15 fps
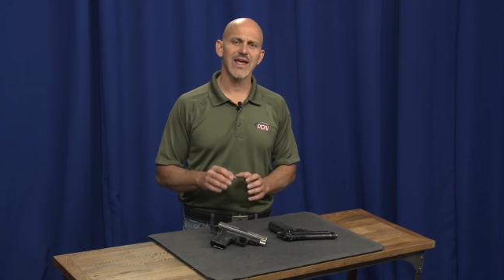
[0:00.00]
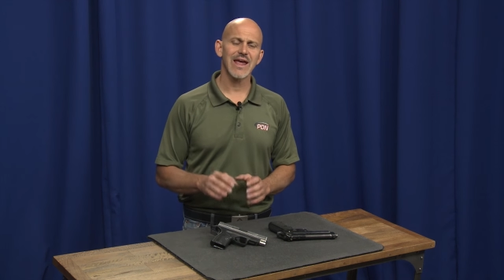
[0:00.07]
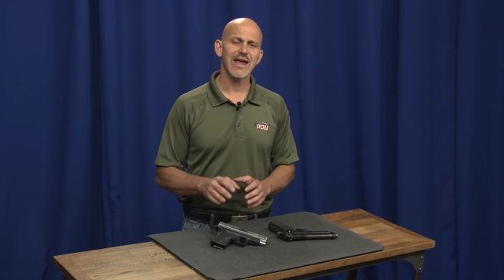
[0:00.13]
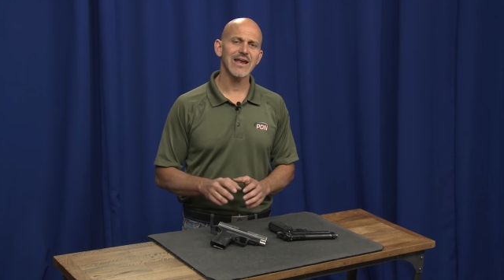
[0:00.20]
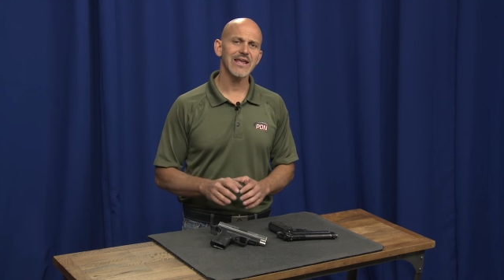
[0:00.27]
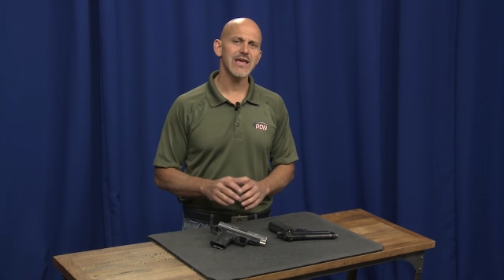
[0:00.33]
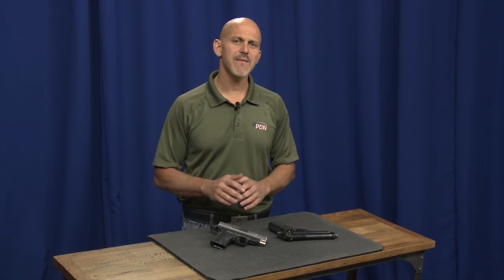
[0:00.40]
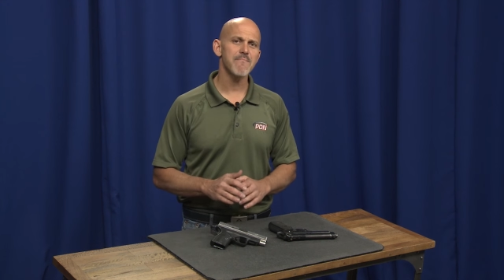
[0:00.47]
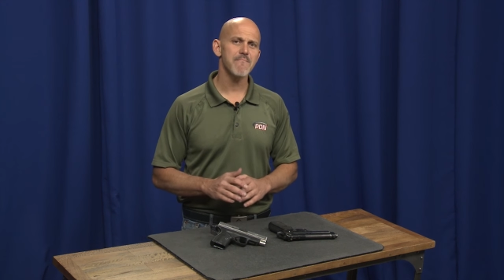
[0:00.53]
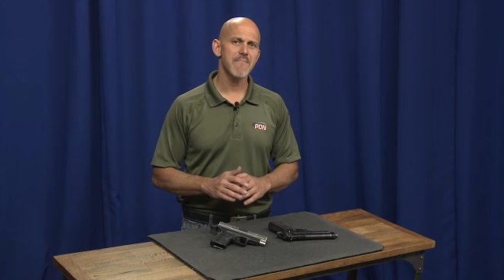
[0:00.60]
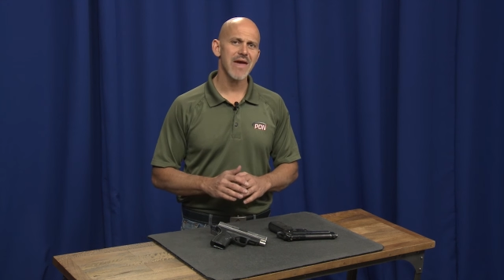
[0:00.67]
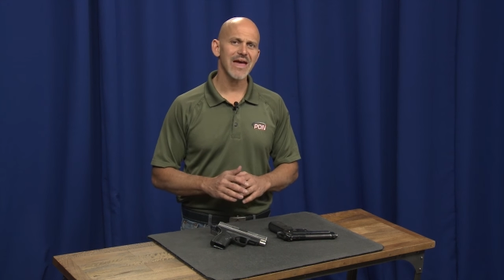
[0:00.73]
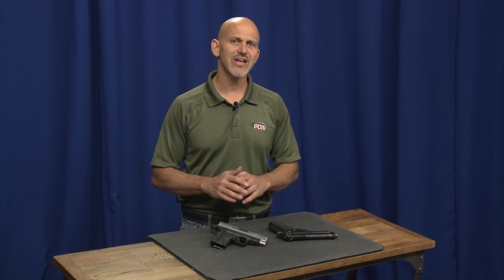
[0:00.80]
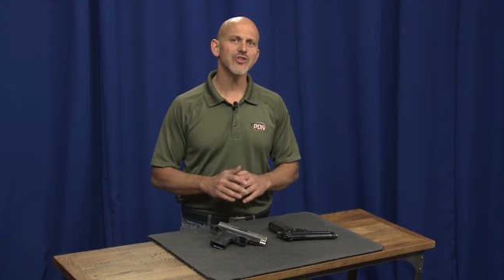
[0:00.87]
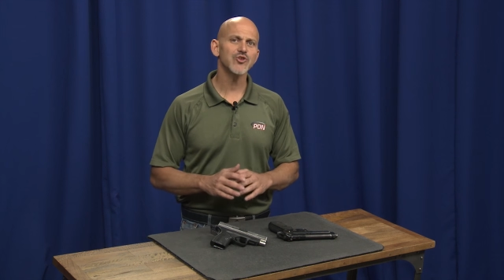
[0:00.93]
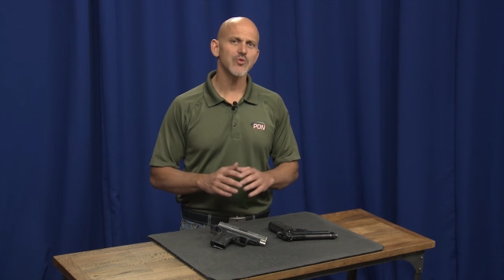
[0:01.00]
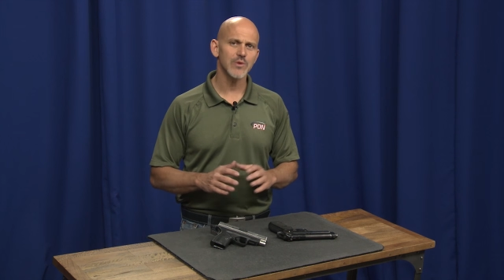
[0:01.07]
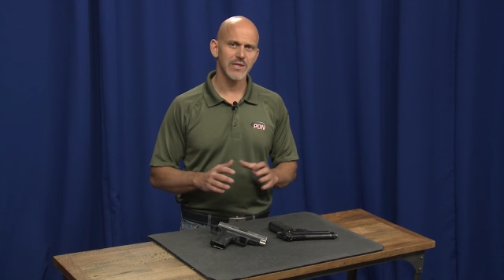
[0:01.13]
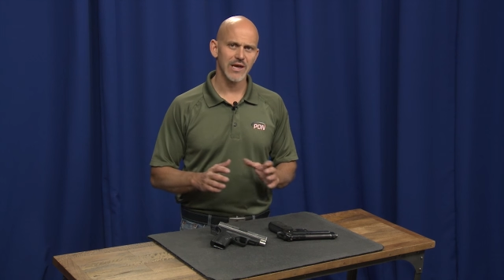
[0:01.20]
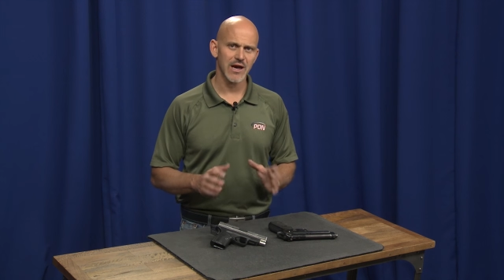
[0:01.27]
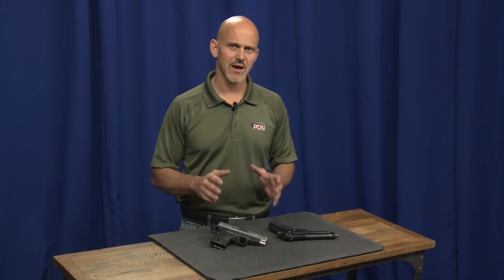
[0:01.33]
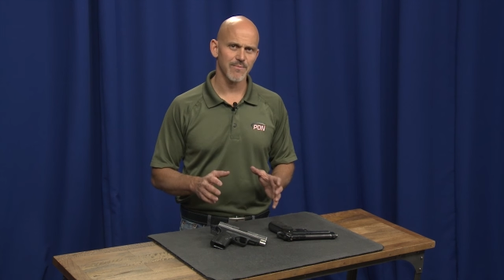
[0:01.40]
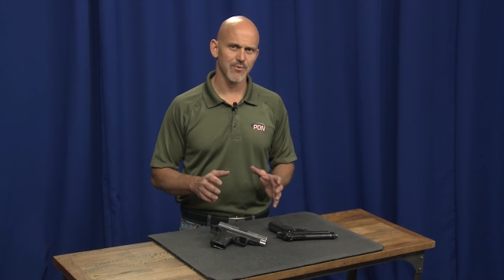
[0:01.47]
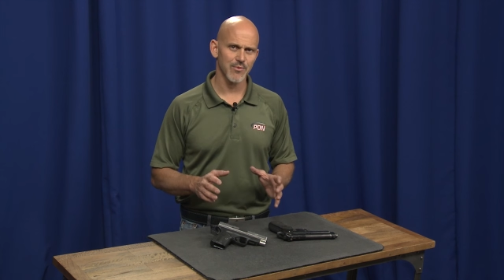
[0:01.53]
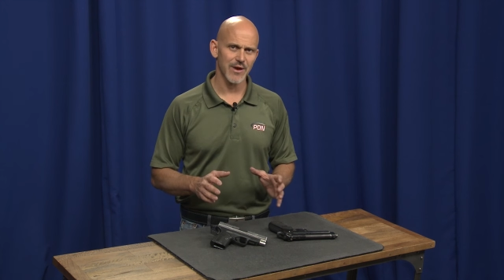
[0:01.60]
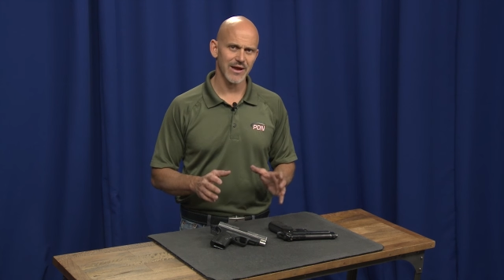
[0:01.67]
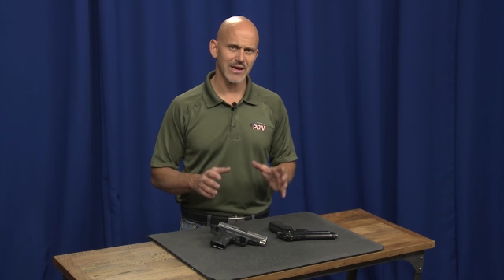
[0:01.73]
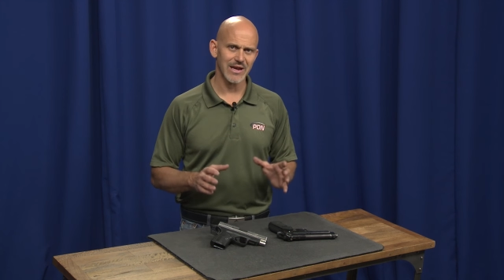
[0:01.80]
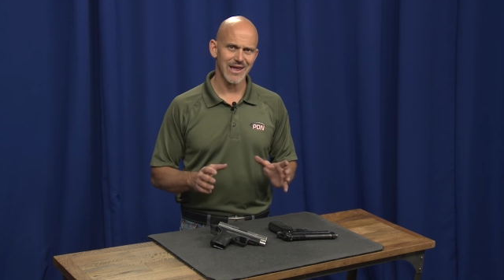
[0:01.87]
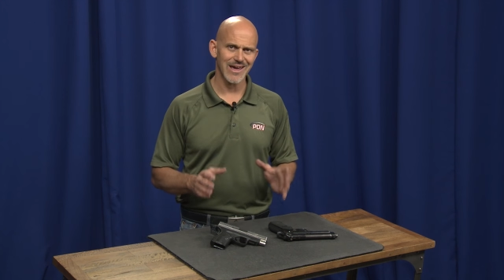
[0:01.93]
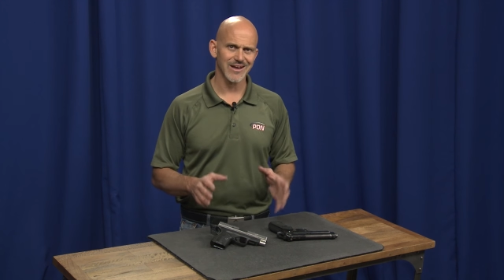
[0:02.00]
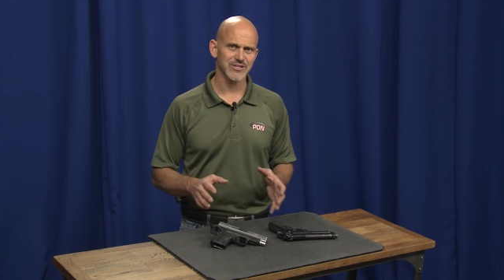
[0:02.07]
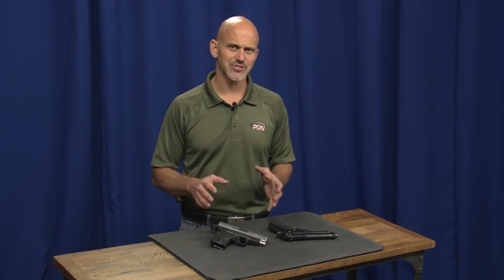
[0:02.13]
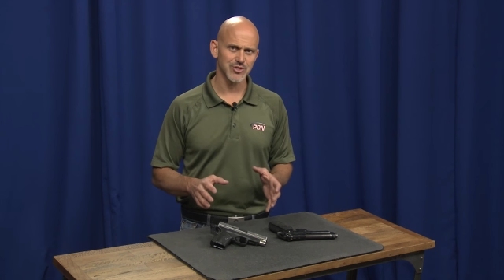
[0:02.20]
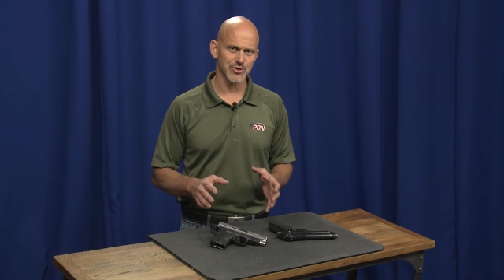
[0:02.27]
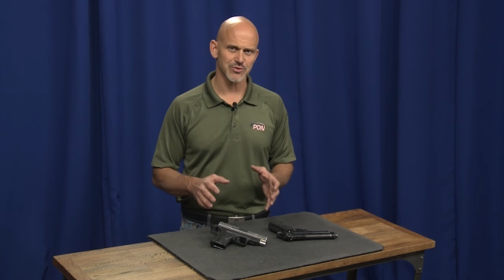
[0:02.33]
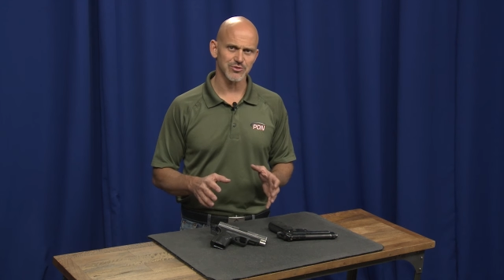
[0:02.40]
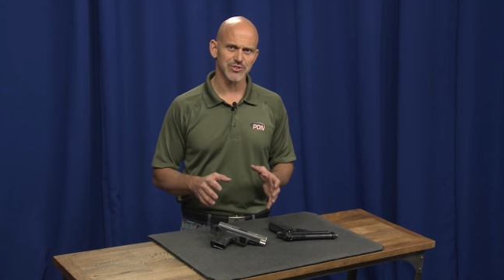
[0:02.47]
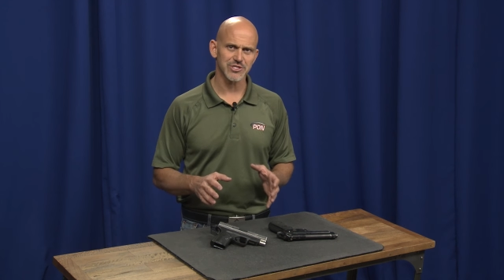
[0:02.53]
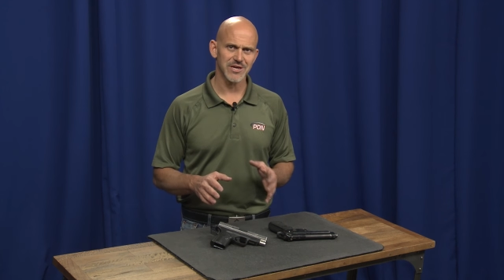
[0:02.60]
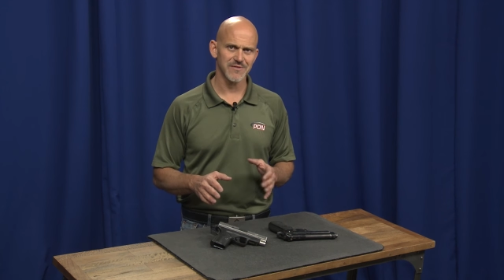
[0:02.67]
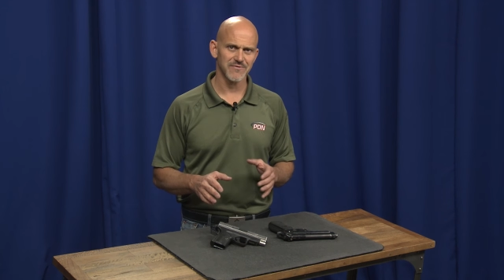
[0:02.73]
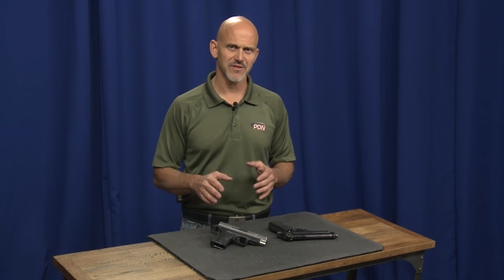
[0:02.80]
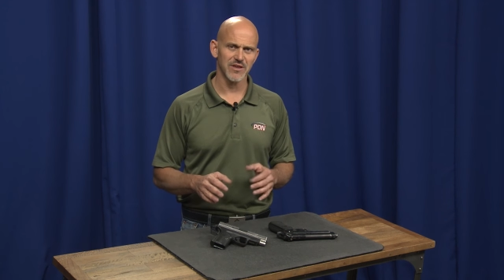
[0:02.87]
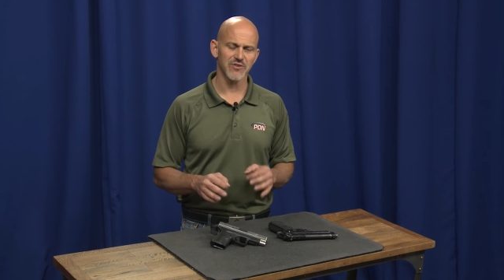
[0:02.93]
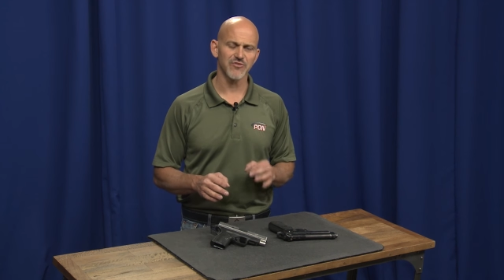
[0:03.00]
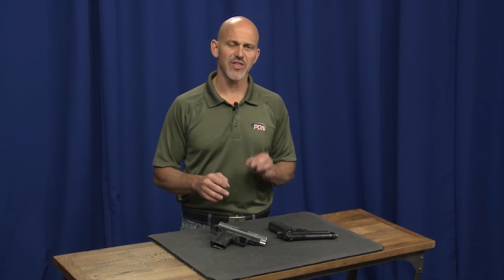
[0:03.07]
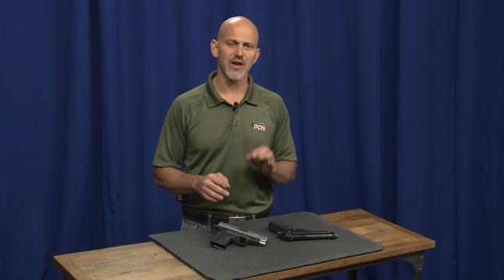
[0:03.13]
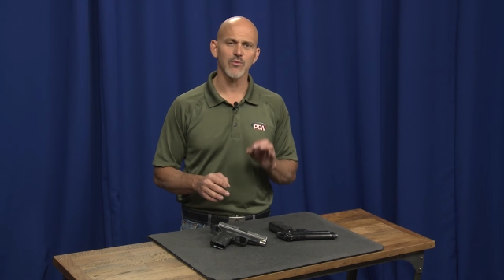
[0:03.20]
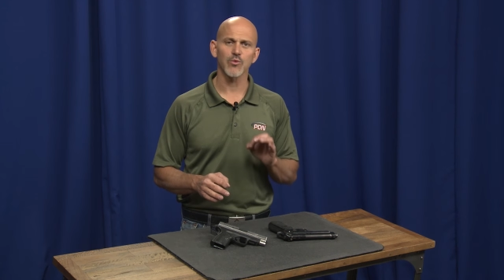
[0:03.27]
any manually operated external safeties that